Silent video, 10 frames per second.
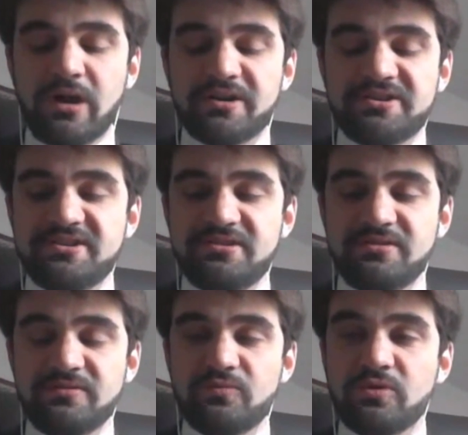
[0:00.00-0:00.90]
RT
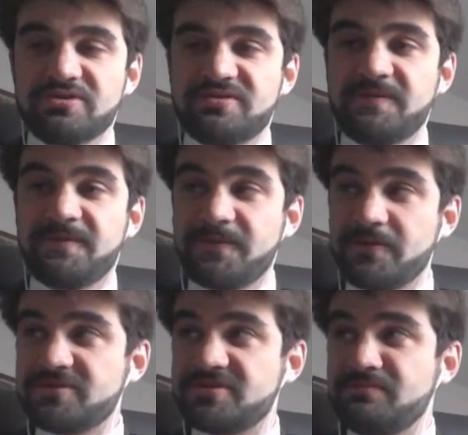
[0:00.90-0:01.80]
was the
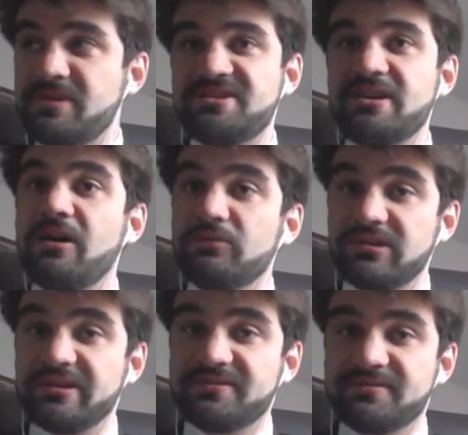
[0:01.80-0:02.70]
first media
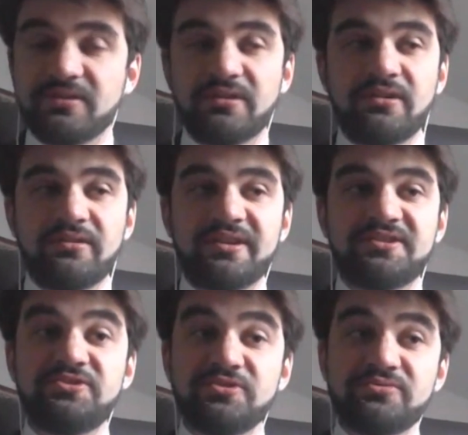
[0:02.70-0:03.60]
outlet
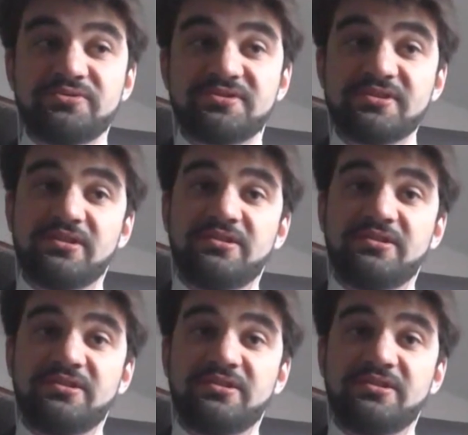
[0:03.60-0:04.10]
that used